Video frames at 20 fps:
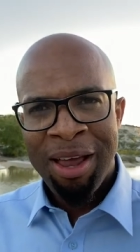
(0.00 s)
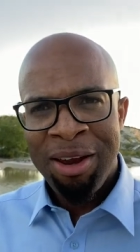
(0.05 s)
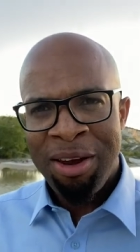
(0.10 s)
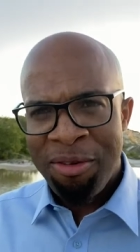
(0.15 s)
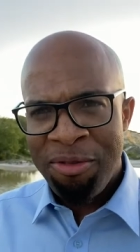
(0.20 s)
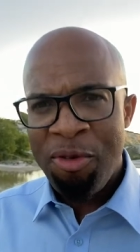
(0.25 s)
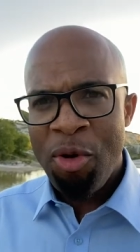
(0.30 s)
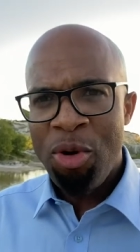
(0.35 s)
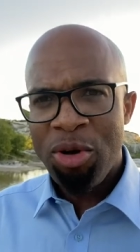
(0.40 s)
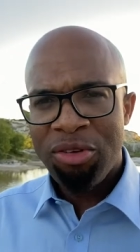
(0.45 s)

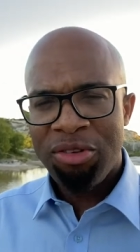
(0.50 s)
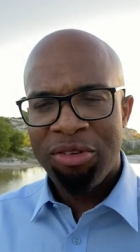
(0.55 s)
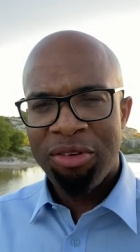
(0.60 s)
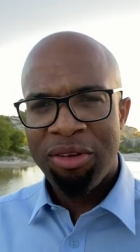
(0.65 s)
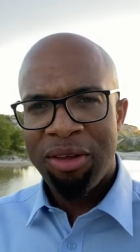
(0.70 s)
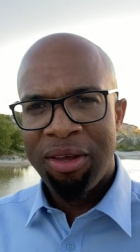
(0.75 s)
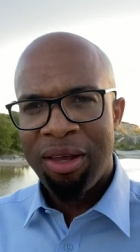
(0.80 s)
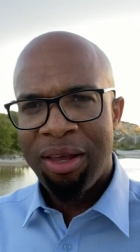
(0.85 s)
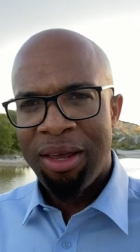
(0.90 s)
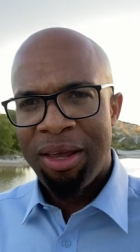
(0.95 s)
Now
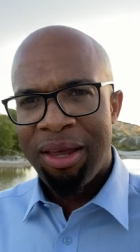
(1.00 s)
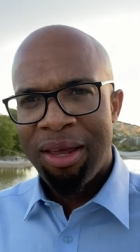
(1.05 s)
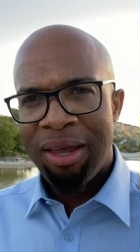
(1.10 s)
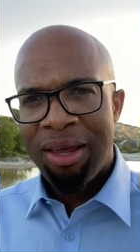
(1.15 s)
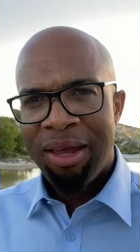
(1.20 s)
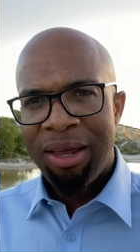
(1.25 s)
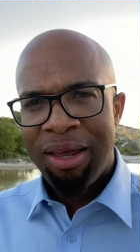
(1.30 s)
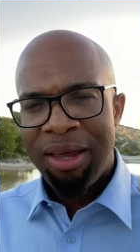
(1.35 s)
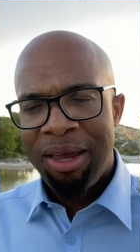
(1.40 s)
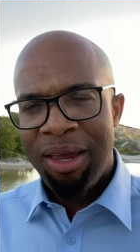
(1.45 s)
folks,
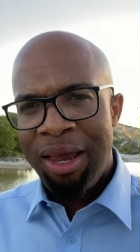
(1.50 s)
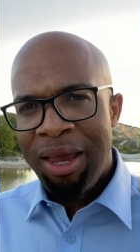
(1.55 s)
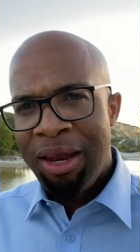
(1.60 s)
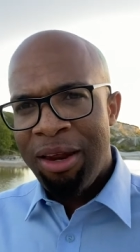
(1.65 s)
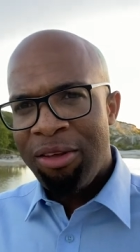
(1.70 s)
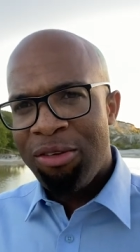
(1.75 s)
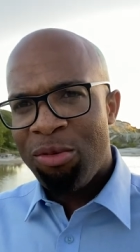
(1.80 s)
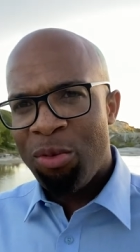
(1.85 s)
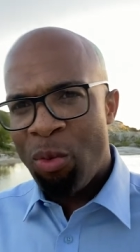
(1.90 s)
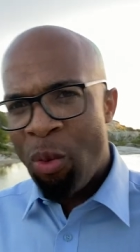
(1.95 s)
it
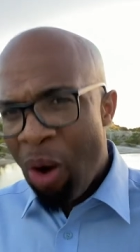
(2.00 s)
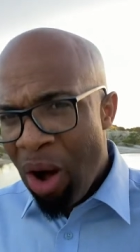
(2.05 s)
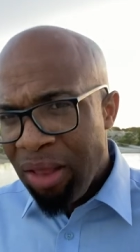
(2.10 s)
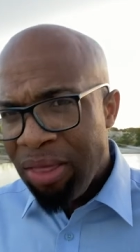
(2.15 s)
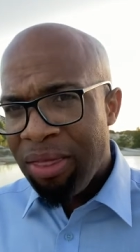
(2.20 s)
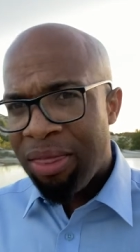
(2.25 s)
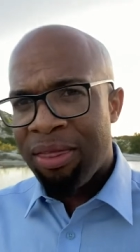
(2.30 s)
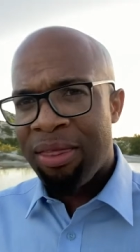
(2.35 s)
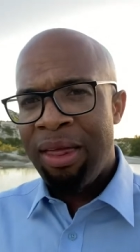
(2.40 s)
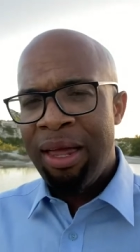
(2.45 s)
is
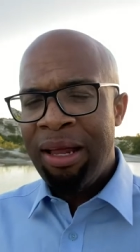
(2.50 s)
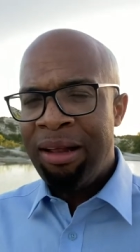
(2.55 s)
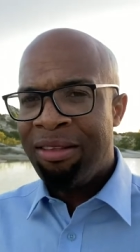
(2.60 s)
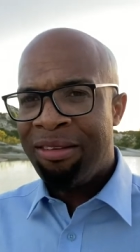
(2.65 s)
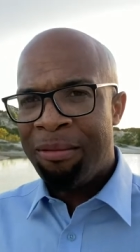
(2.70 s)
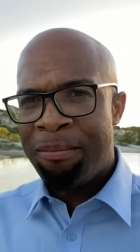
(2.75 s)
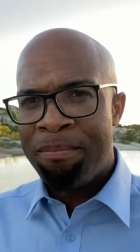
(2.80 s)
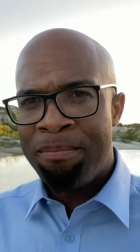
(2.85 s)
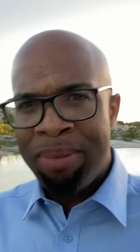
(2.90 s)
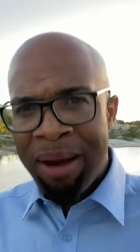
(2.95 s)
one thing
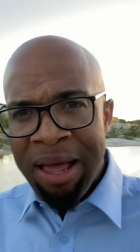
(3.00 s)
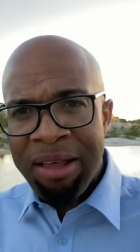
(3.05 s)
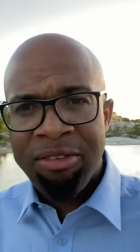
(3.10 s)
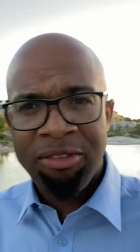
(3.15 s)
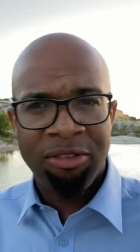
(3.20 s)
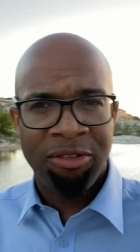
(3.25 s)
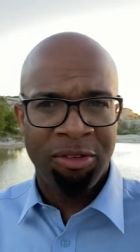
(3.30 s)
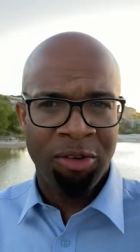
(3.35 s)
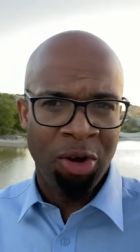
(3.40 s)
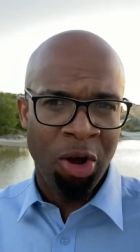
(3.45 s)
to
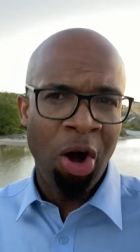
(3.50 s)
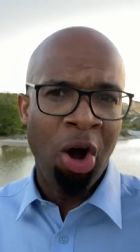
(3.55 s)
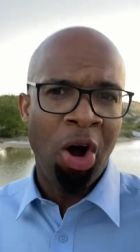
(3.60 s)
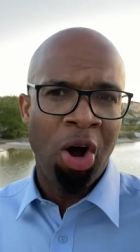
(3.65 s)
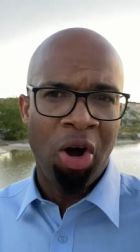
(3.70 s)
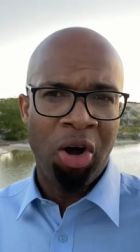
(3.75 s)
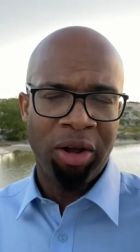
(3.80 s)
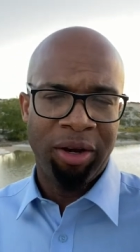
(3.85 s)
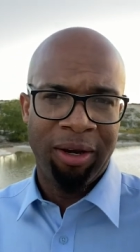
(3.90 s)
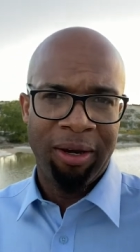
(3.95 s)
bless
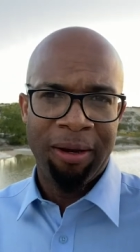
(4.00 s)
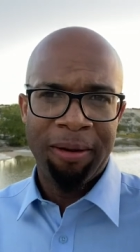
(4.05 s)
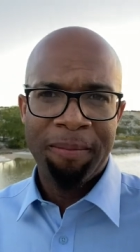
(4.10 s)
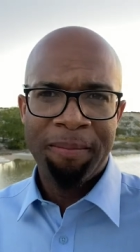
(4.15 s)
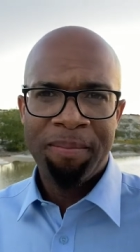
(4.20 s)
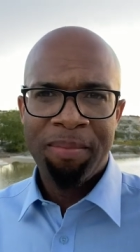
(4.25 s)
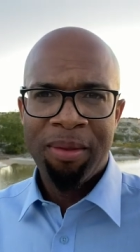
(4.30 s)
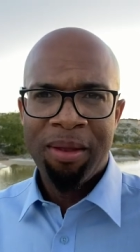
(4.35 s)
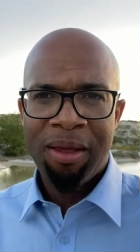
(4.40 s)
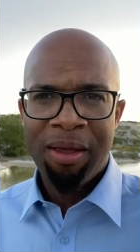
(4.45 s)
God
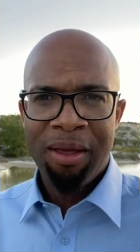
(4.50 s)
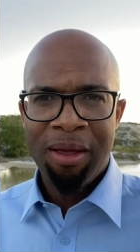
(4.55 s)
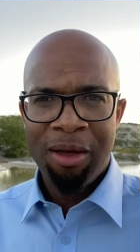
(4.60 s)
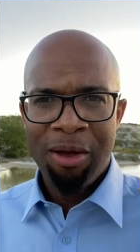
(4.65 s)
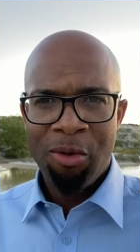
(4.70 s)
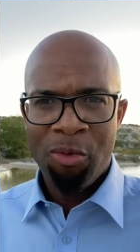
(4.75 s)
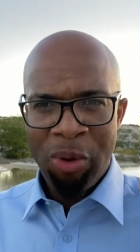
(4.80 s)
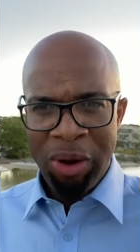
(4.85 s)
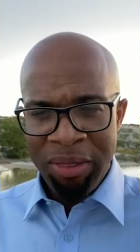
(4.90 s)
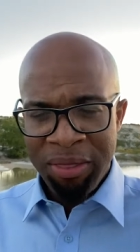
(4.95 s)

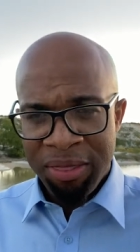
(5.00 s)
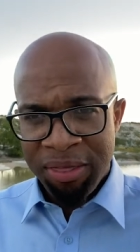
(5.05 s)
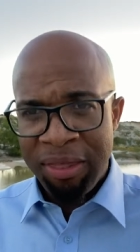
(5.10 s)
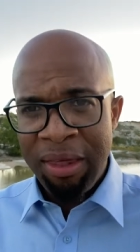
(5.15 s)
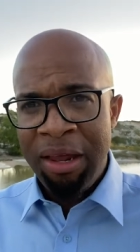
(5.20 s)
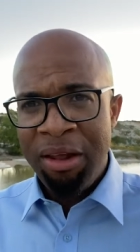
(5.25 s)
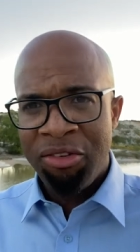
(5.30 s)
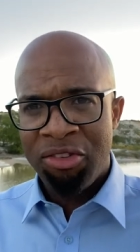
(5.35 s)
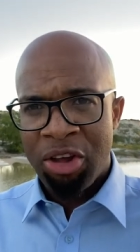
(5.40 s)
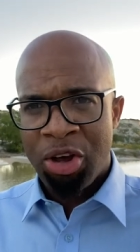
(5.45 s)
when
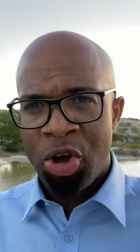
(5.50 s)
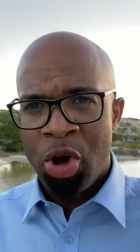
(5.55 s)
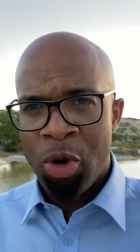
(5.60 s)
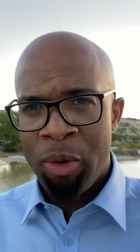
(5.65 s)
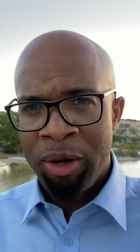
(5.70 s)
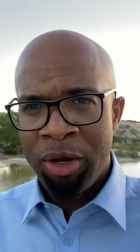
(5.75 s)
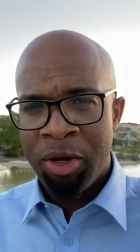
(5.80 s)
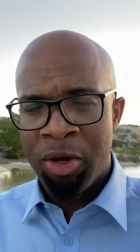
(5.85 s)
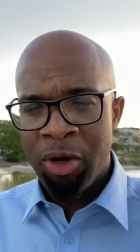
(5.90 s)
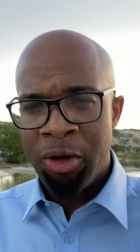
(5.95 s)
things are
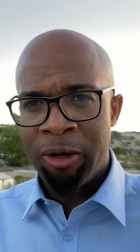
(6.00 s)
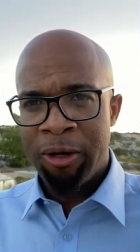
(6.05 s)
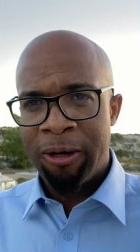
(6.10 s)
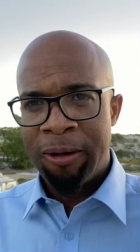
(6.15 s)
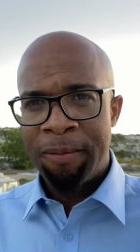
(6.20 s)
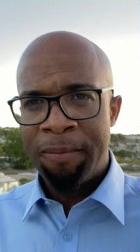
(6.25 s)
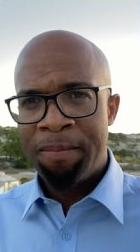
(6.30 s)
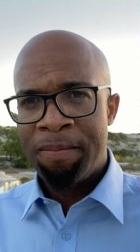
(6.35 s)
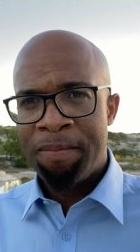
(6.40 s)
going good.